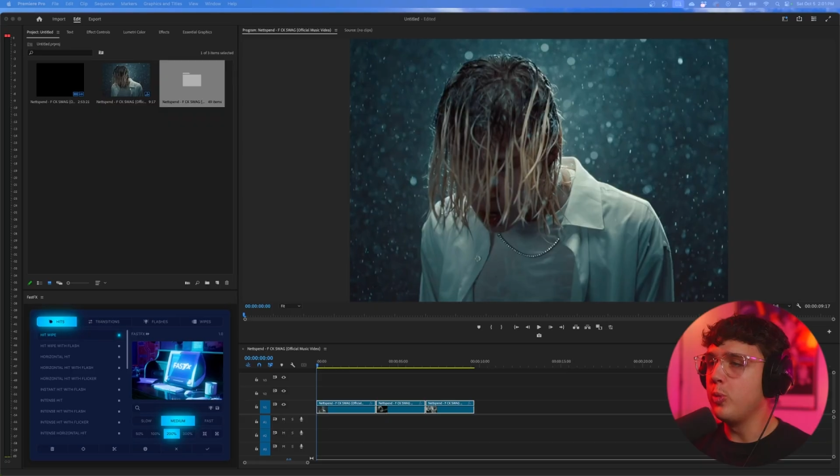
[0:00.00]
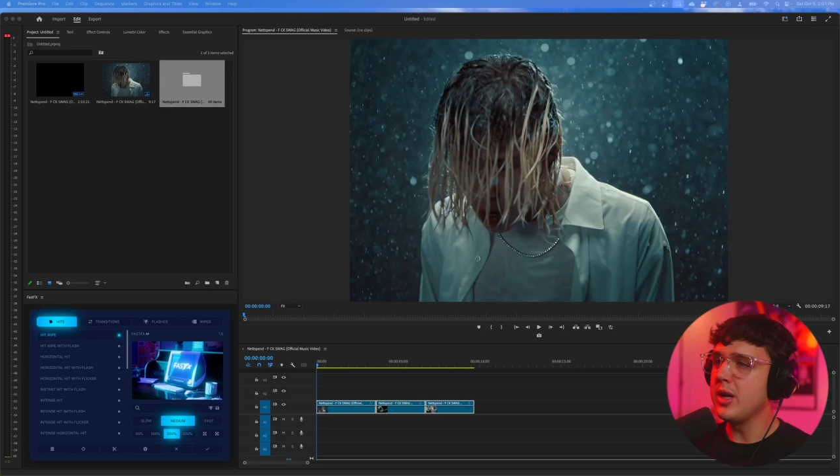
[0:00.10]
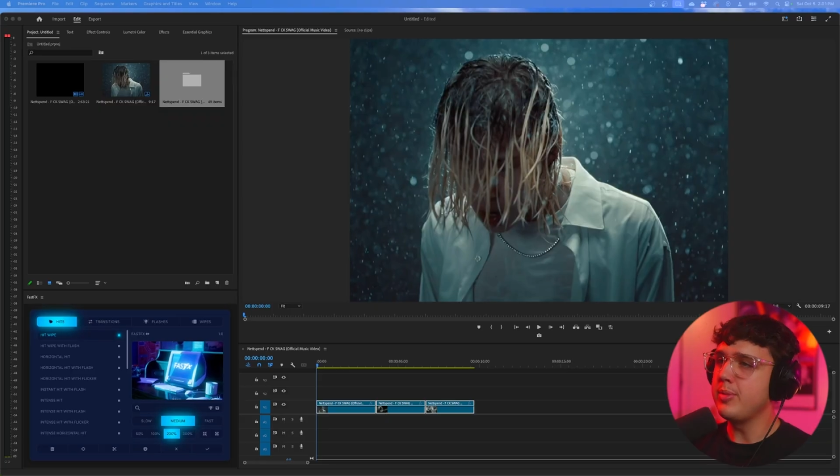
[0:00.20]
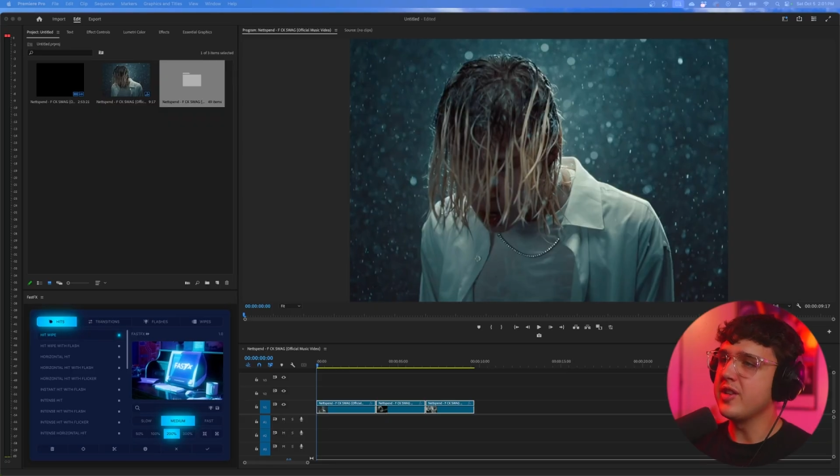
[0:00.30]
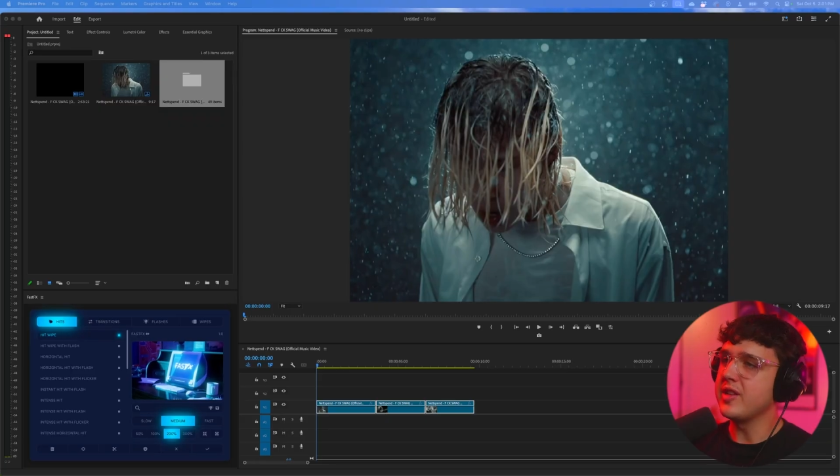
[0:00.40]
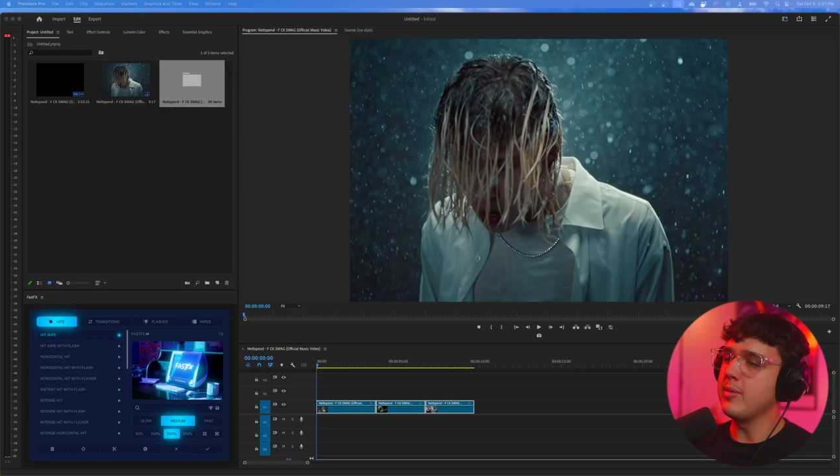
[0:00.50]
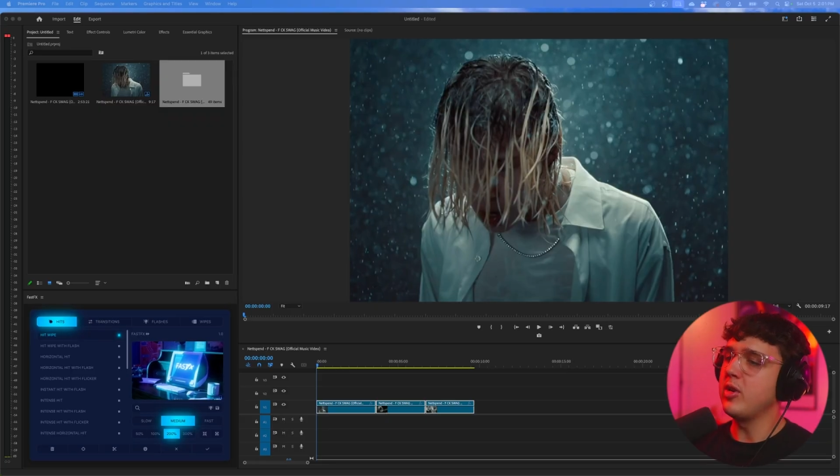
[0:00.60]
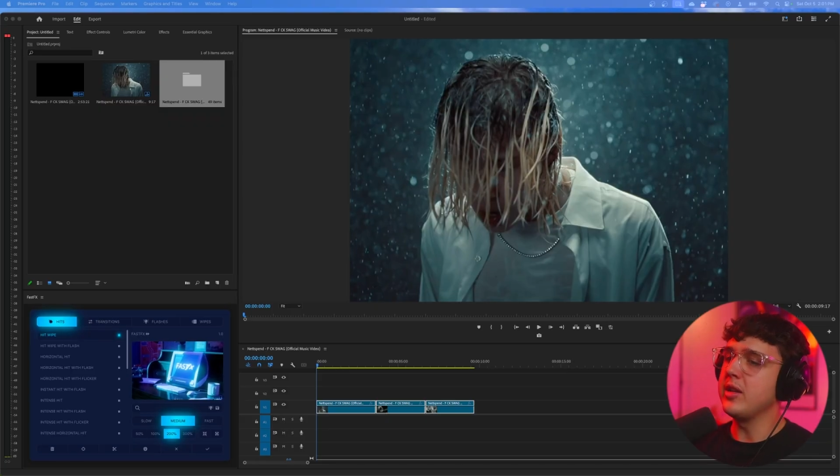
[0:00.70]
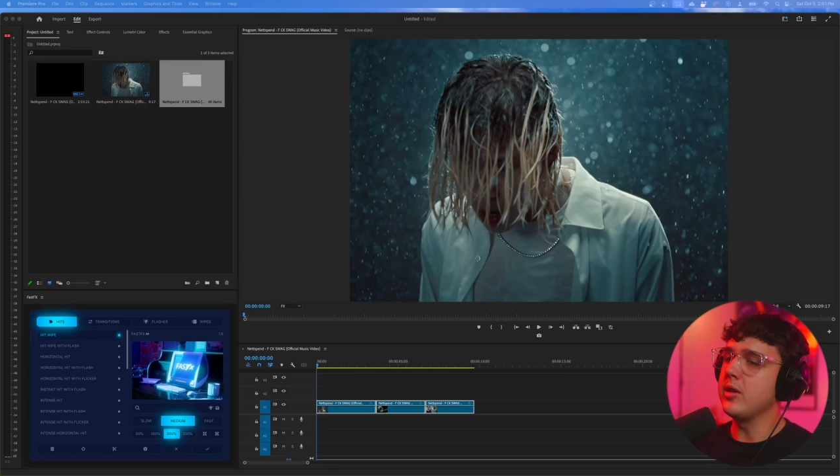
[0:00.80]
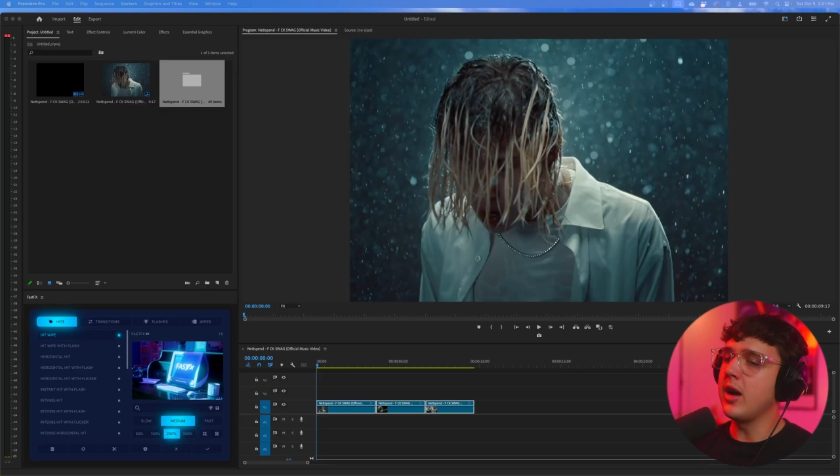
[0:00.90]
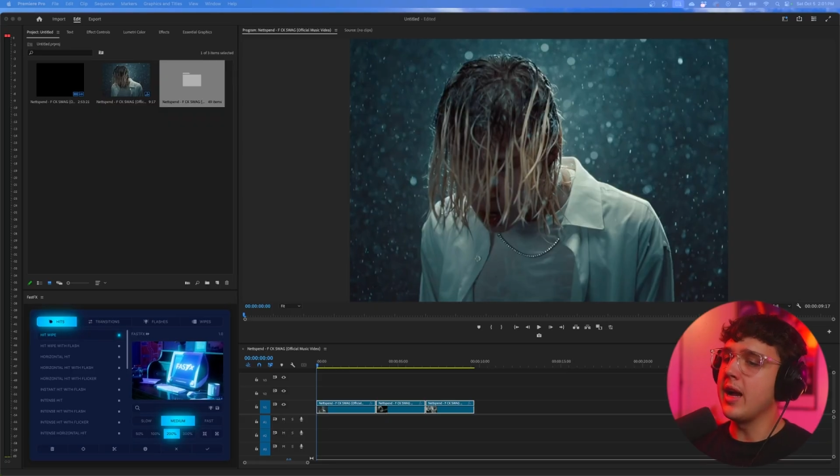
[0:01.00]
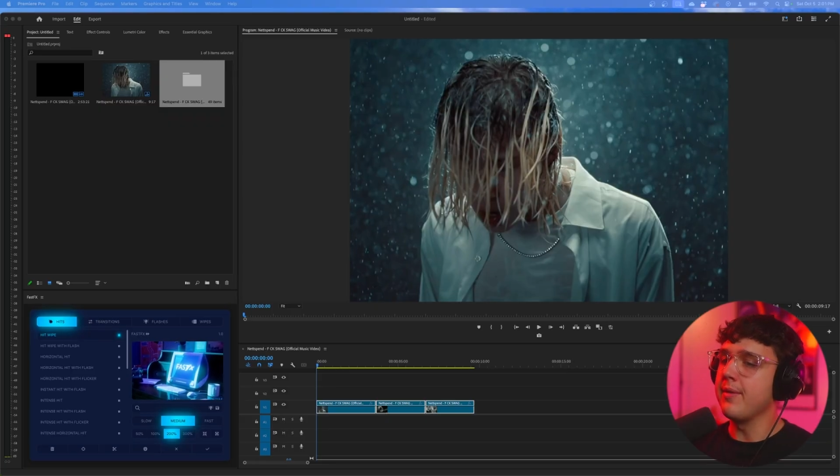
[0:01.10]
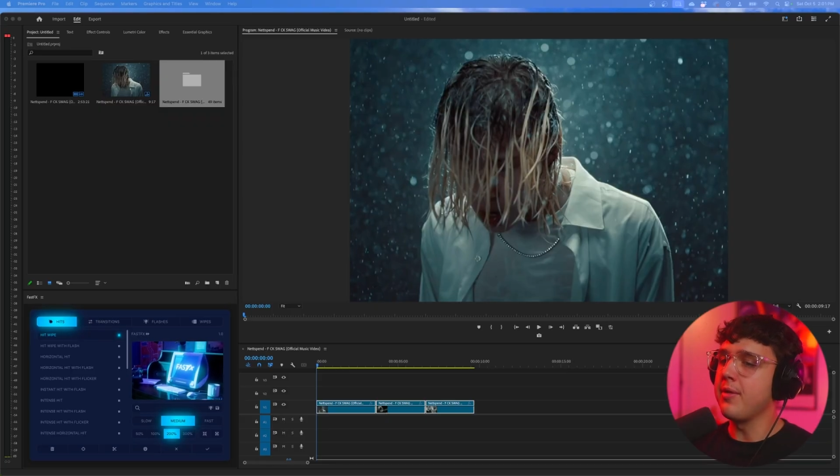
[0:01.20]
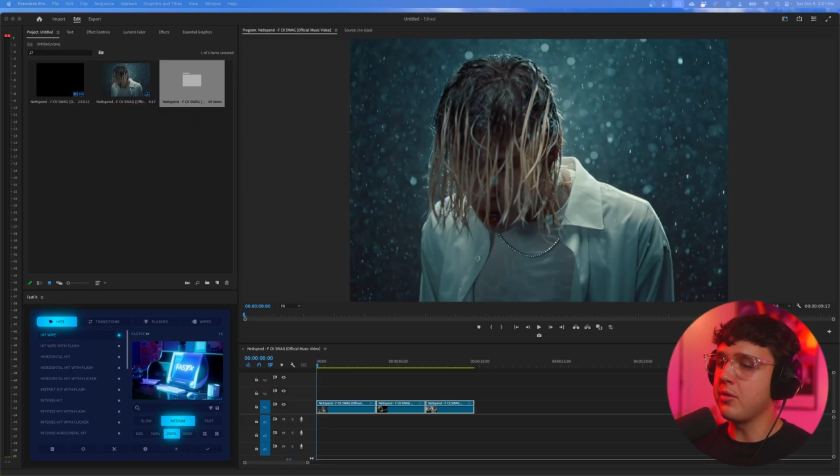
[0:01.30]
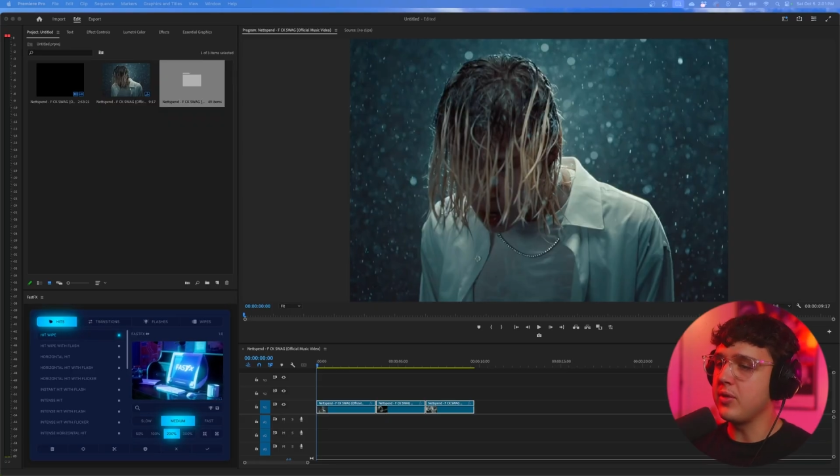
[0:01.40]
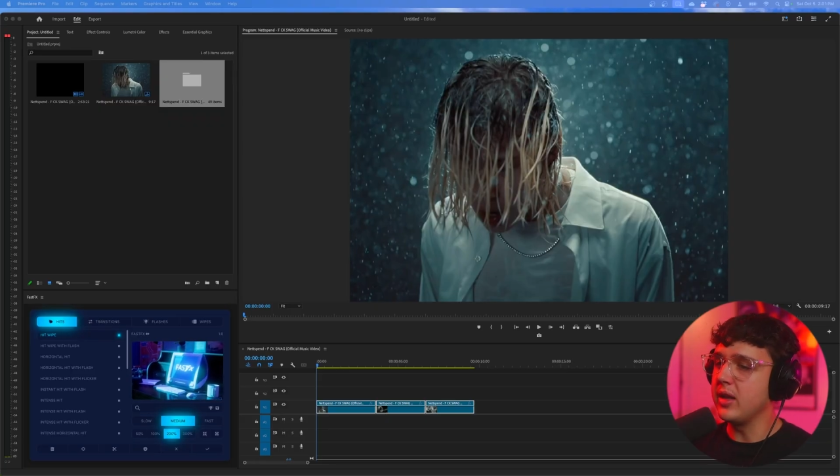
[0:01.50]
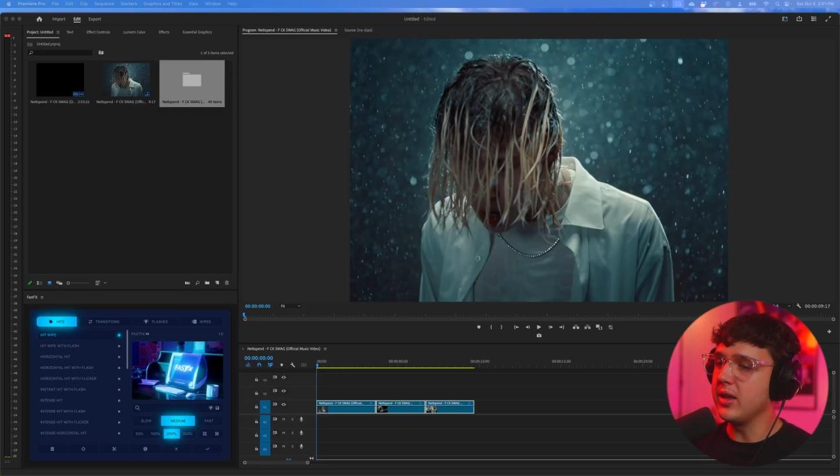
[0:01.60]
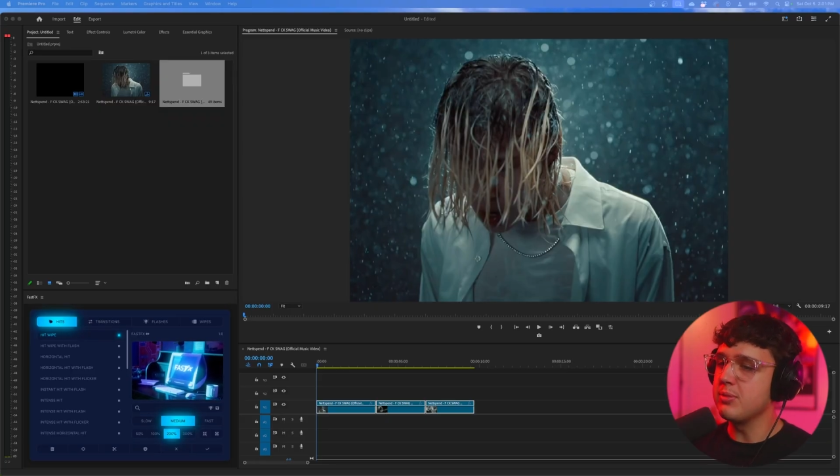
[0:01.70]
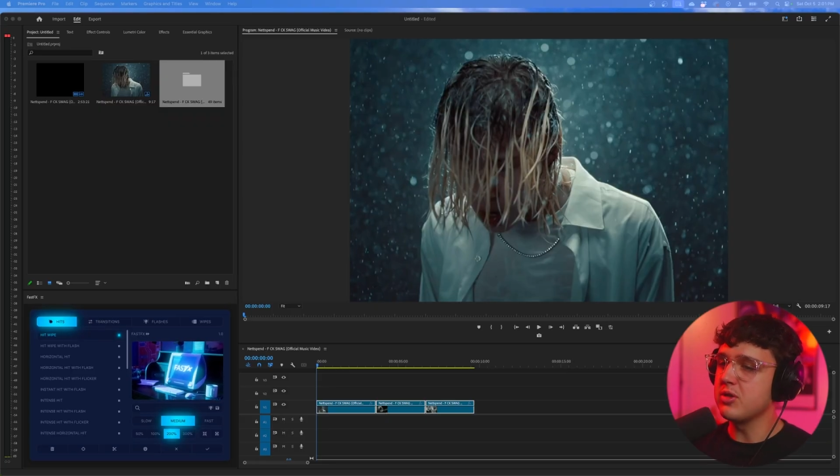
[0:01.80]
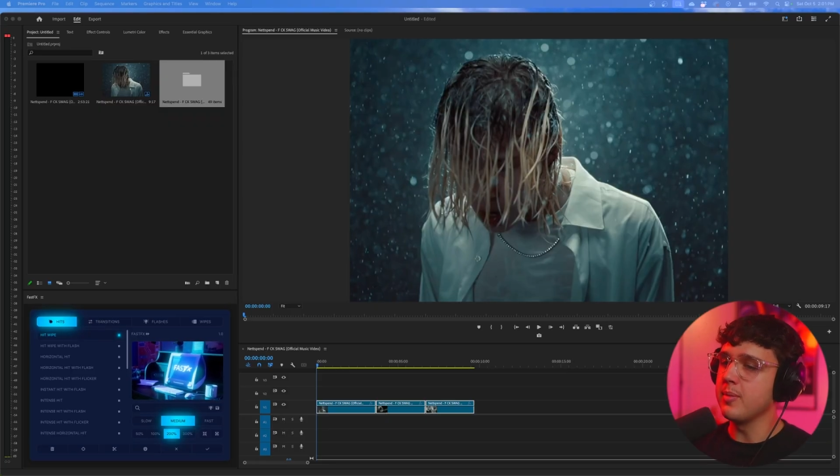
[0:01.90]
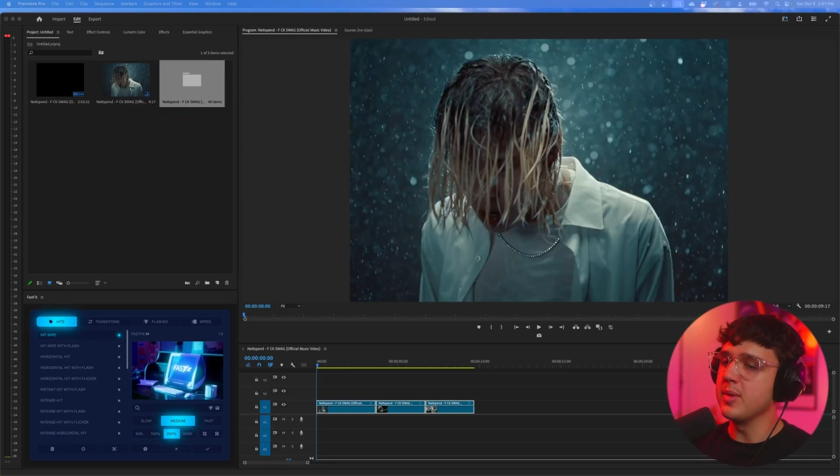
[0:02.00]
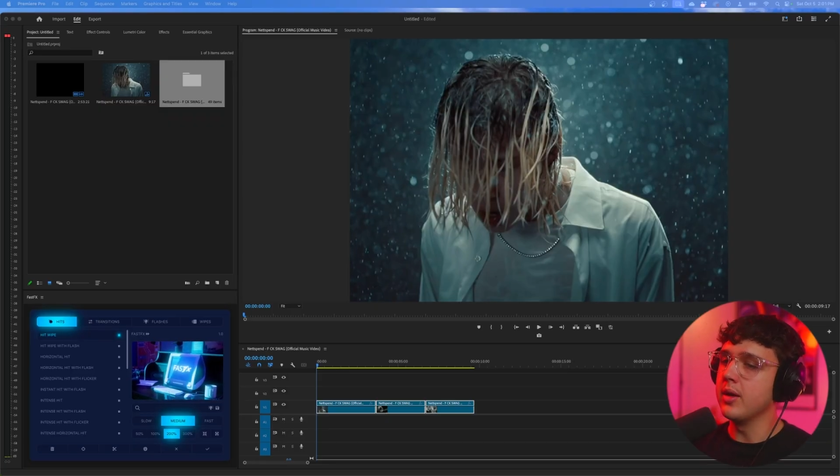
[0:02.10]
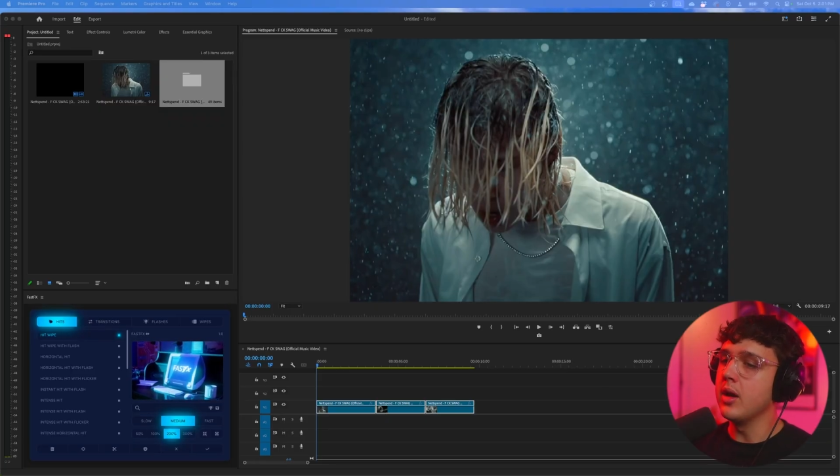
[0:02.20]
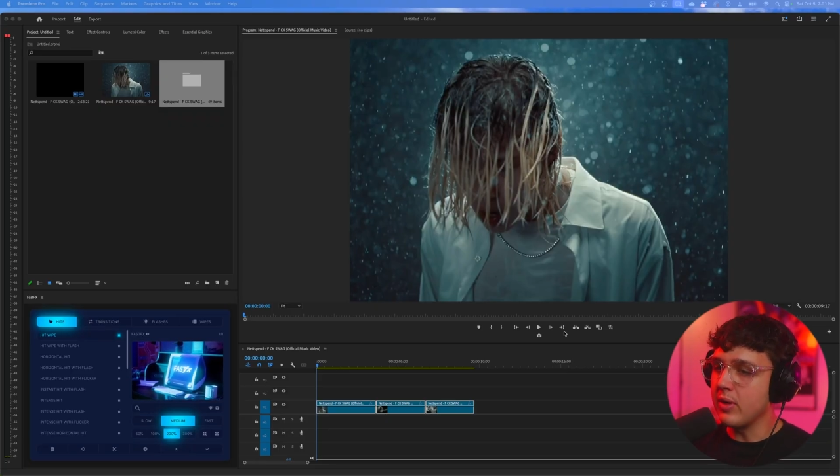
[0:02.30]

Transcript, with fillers: Opened up in the timeline here, I have three clips from the